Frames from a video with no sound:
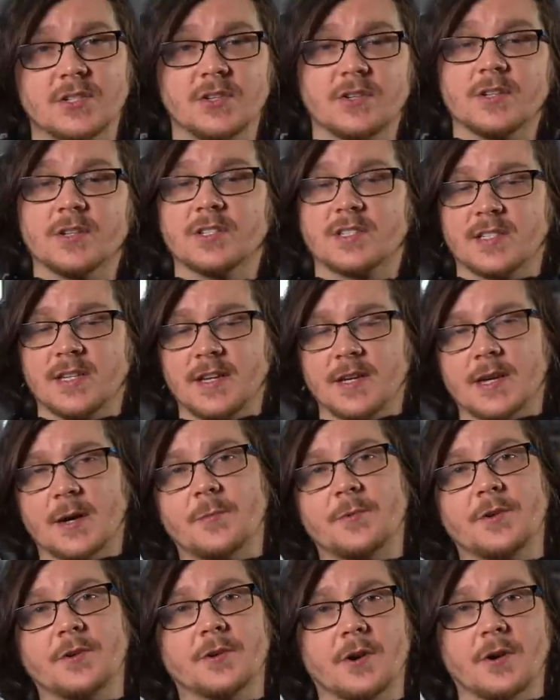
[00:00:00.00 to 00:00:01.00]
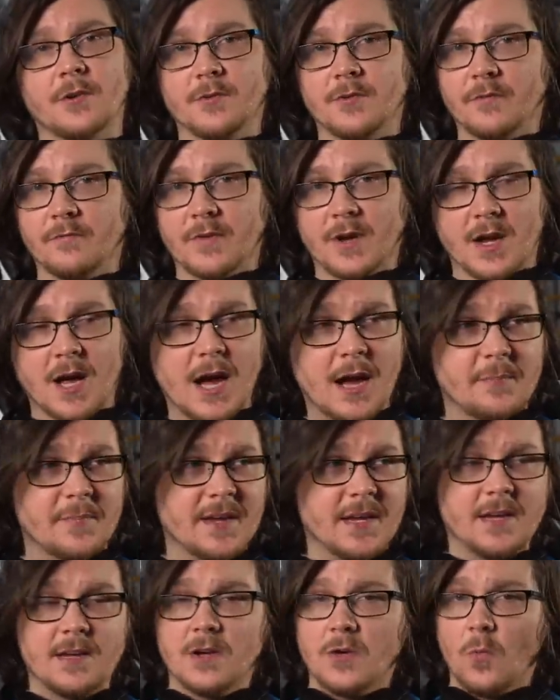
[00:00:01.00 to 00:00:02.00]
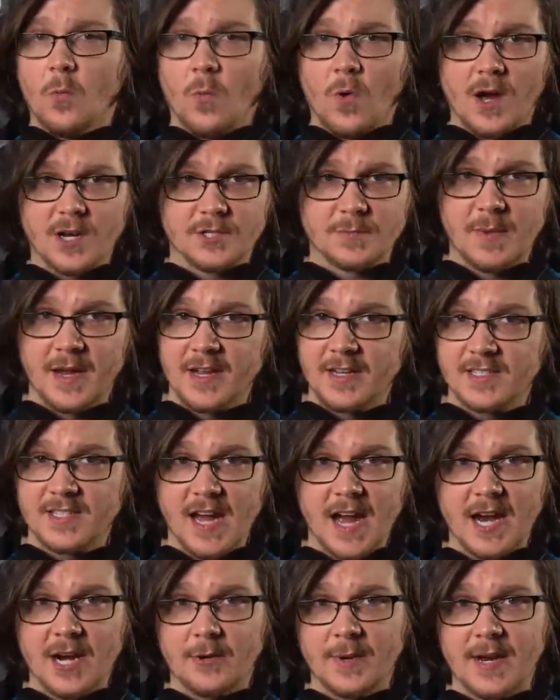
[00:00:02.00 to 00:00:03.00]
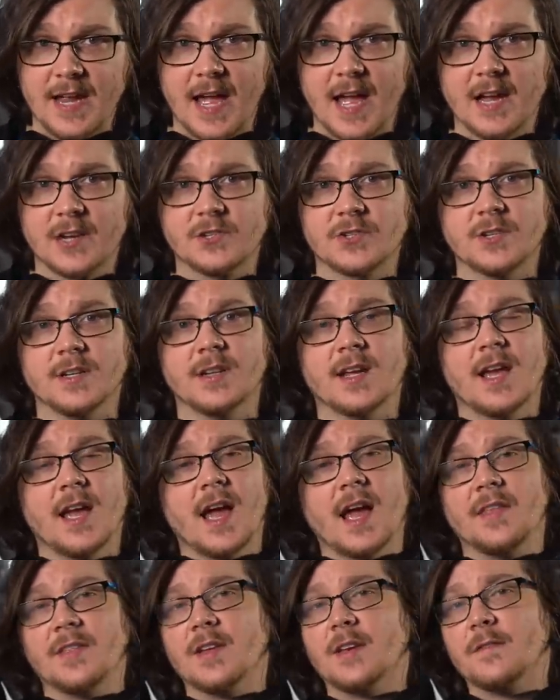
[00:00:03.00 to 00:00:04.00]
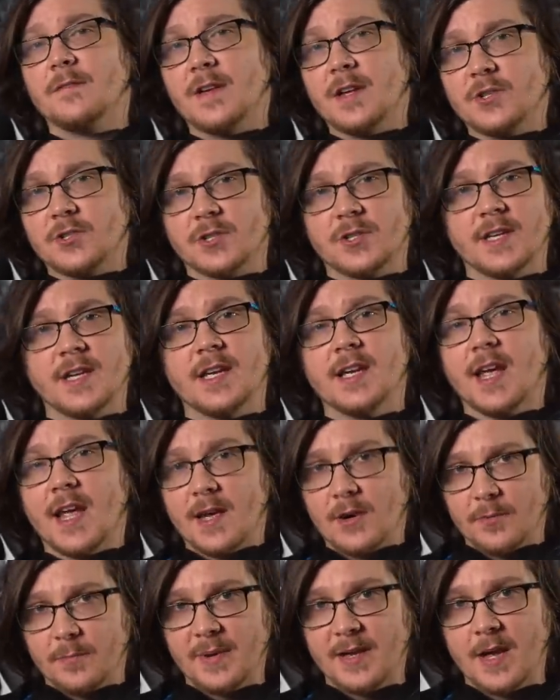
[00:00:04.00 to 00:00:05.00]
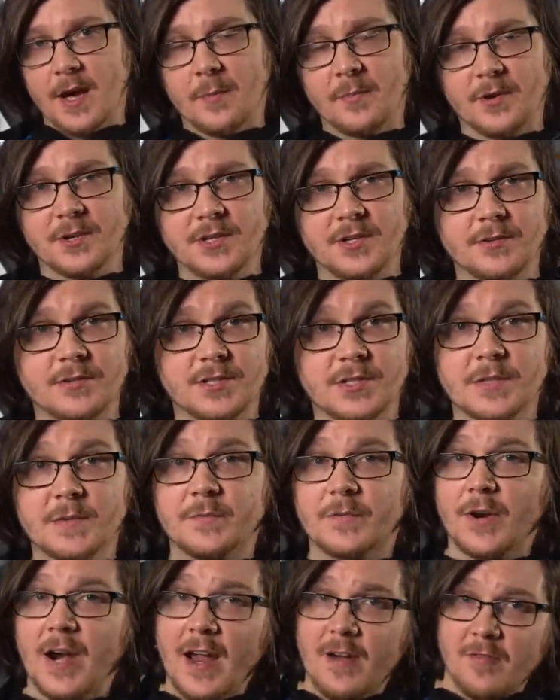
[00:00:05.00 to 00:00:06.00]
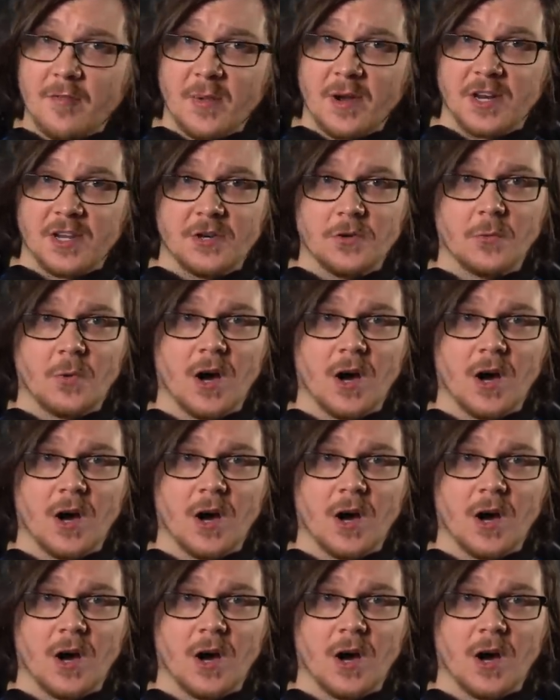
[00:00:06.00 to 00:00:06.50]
So you can sync up with your own copy, watch my entire reaction, and then eventually it'll be up on YouTube for everybody to